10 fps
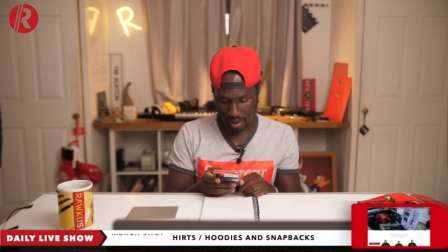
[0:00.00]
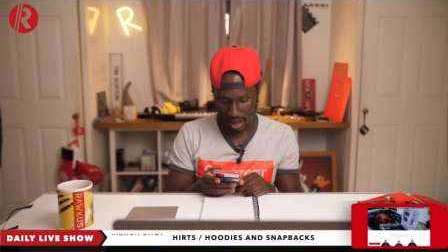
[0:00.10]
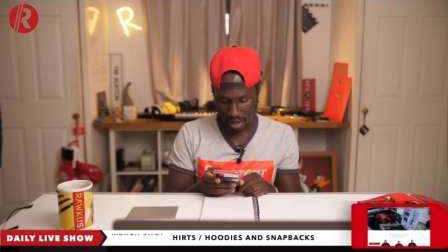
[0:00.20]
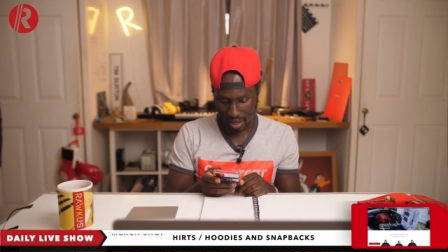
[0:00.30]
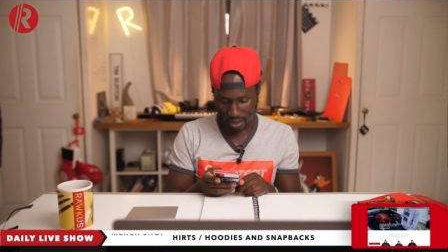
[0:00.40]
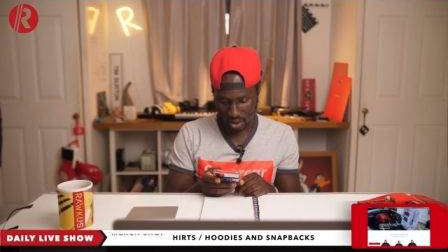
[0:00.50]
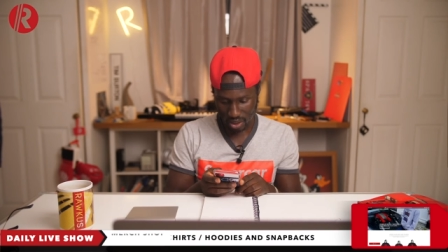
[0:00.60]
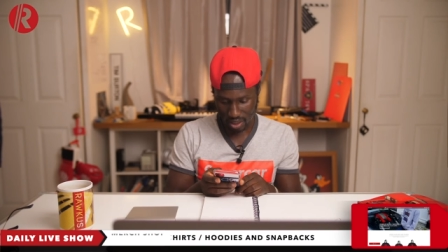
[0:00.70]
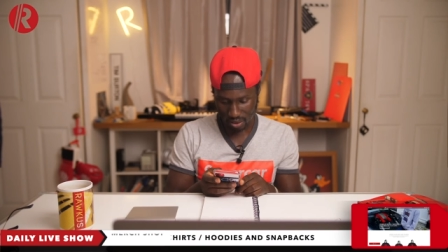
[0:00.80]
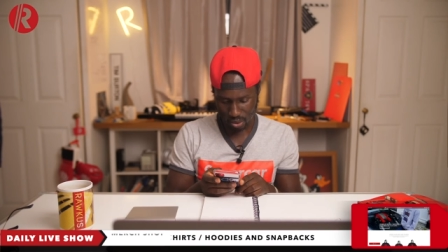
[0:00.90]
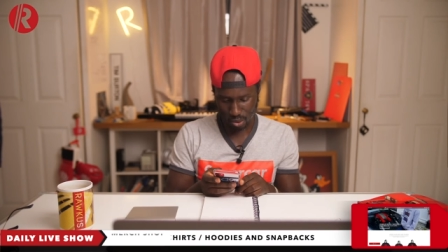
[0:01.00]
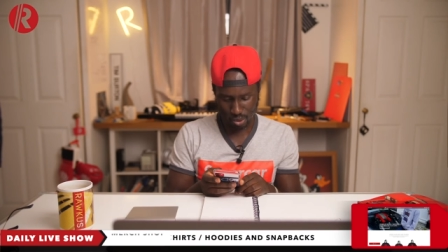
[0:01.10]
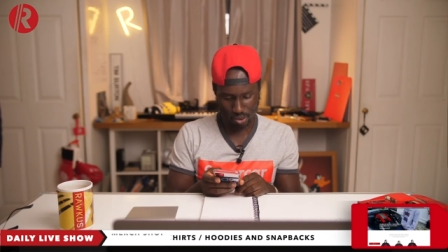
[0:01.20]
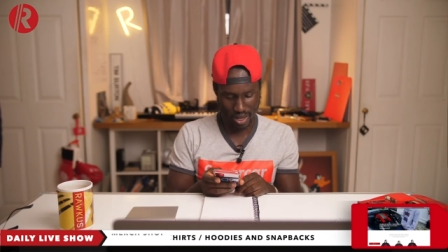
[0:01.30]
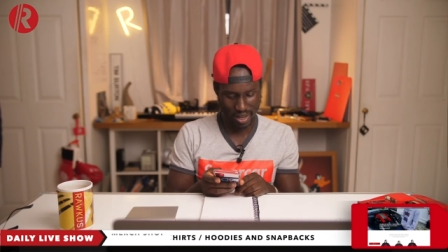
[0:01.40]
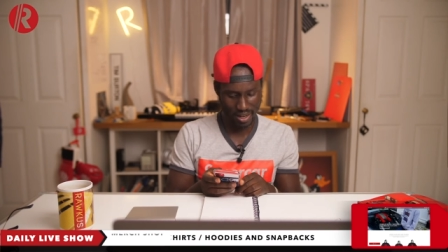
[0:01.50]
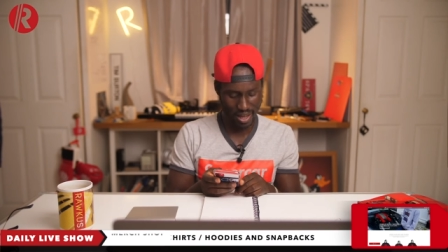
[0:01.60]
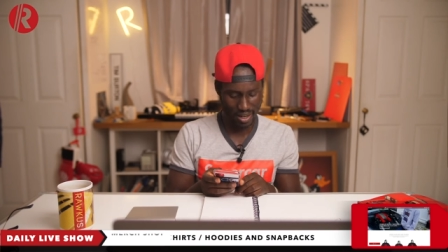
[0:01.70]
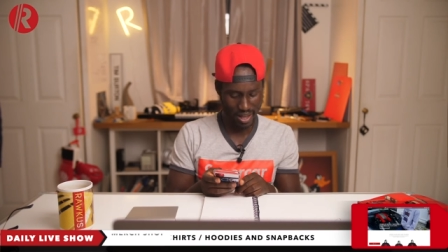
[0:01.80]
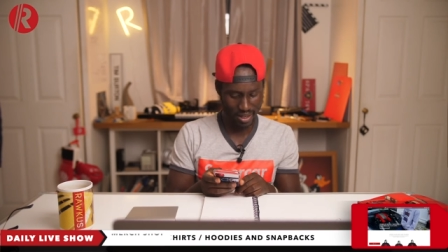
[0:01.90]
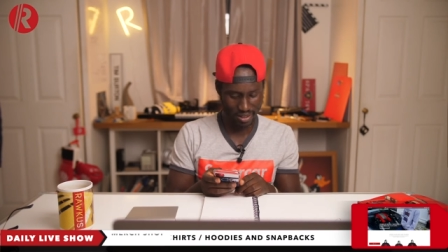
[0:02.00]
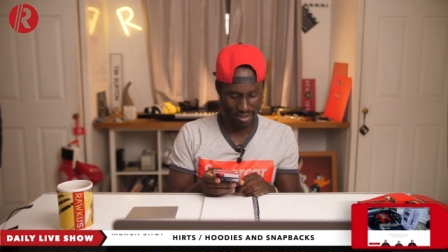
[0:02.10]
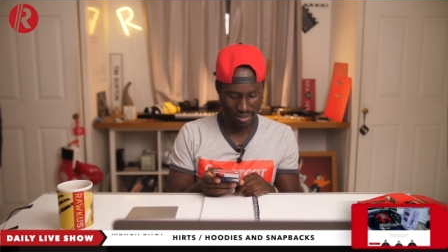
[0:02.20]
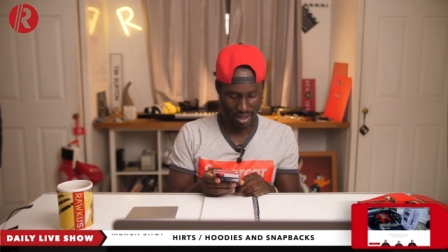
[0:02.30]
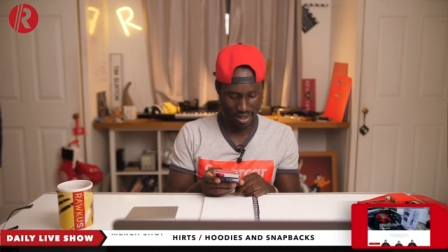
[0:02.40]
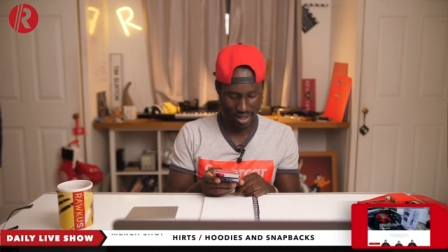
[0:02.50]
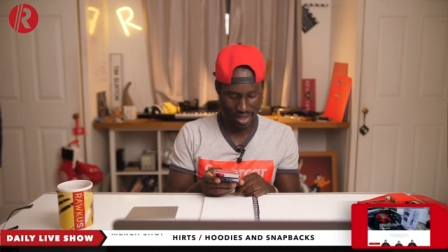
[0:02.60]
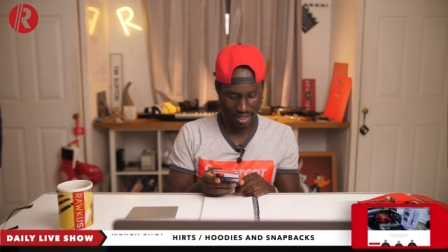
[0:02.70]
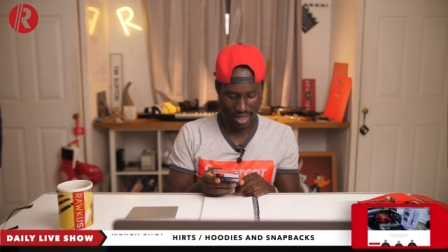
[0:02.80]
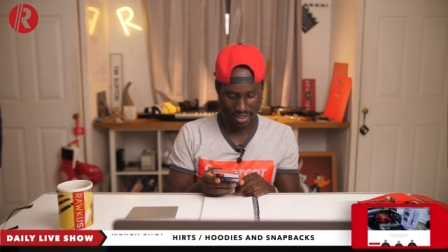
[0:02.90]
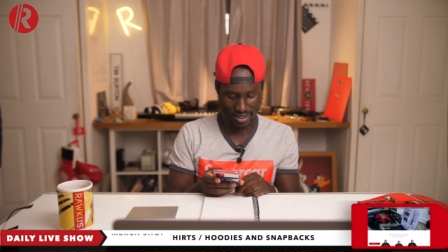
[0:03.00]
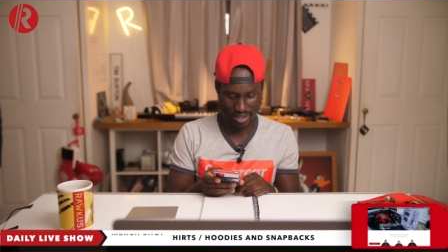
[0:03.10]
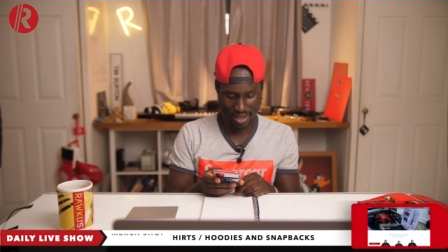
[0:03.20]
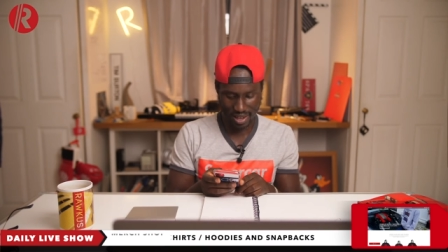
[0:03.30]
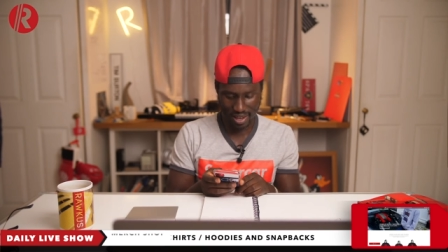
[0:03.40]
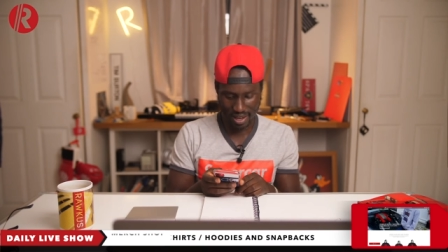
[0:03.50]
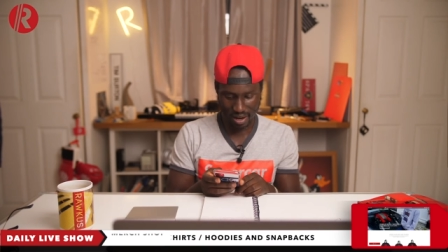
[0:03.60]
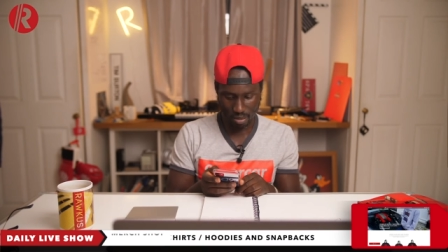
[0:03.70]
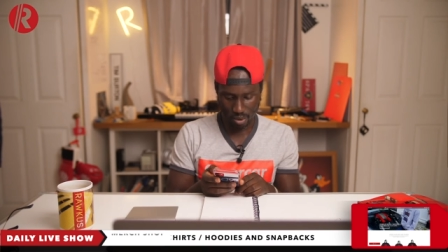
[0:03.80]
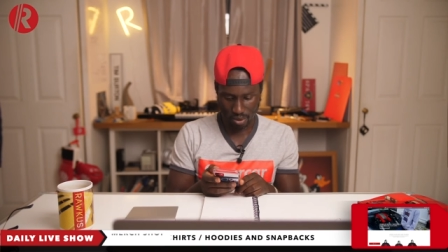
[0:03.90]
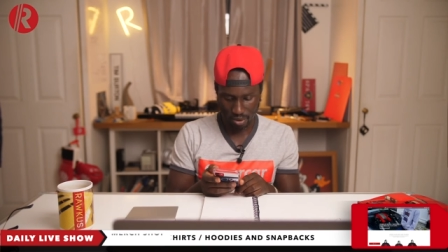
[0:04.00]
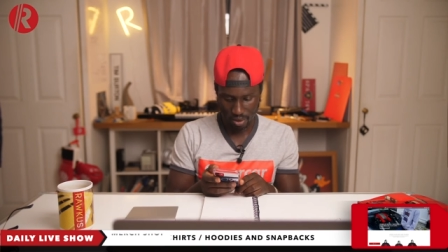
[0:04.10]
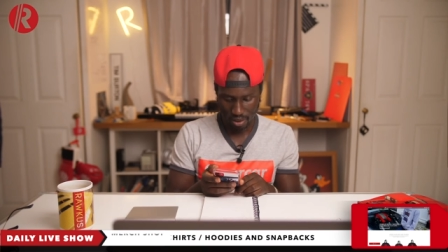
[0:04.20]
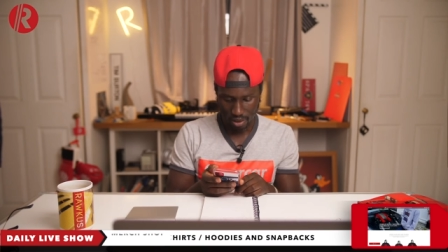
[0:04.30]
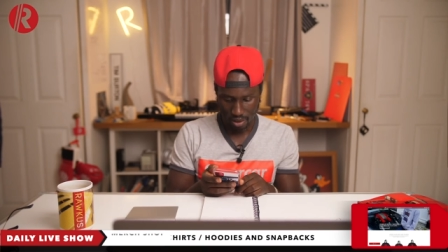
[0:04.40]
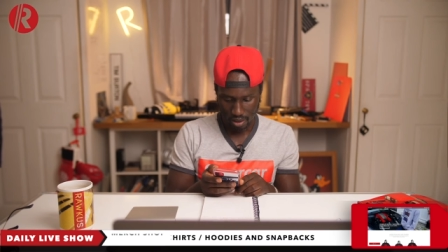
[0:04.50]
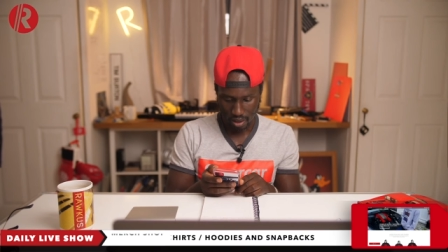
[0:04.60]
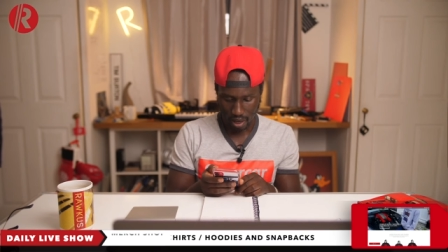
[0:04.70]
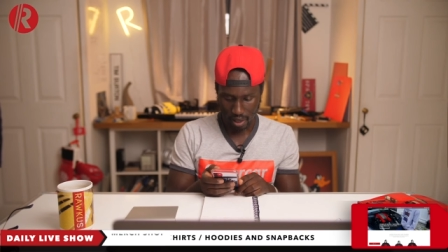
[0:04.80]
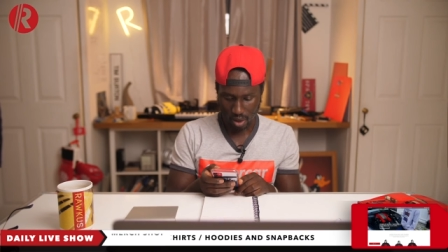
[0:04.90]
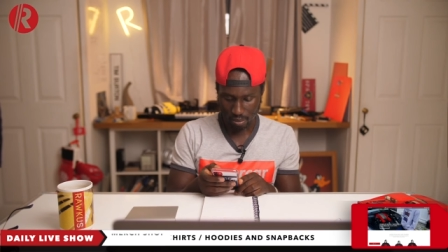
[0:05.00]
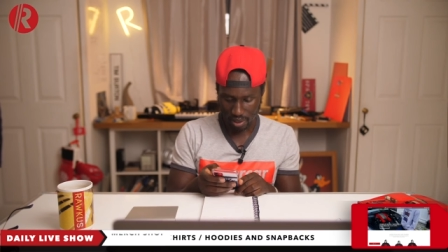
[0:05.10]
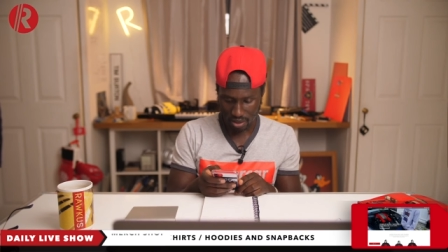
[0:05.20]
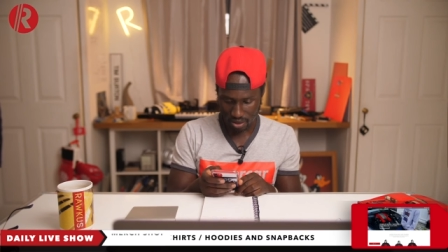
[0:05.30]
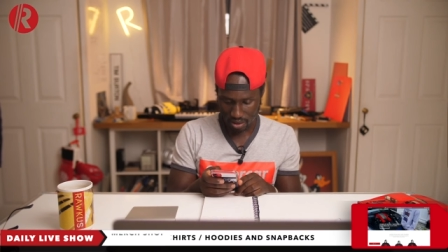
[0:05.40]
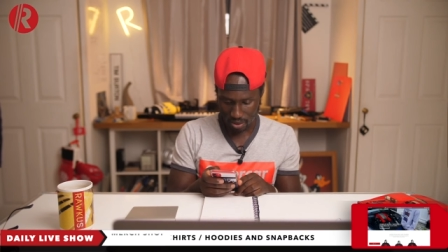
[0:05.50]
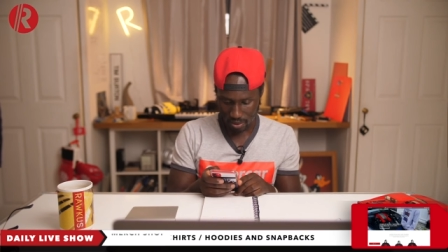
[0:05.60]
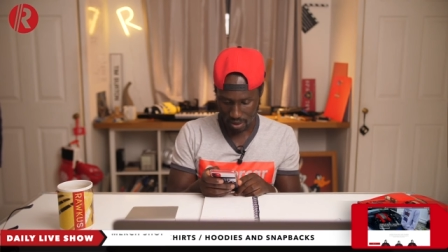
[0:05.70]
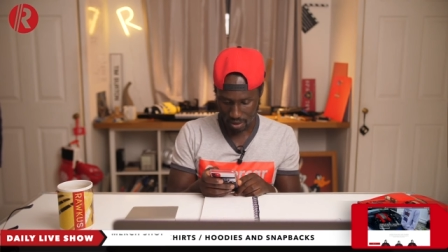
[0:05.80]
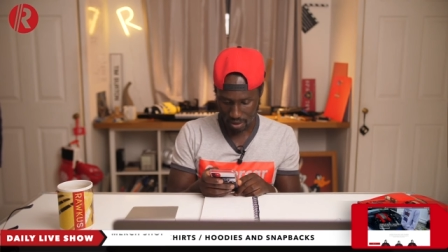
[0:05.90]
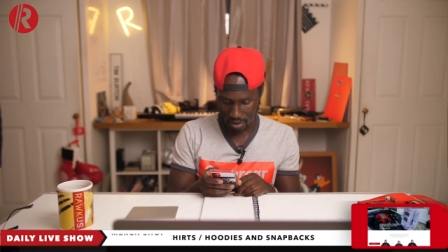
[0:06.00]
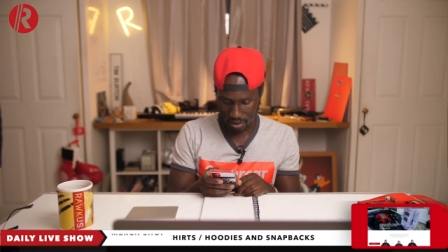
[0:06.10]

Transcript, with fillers: But I can't share. Ooh, that that that is that, that, that that's terrible. I got pictures as well.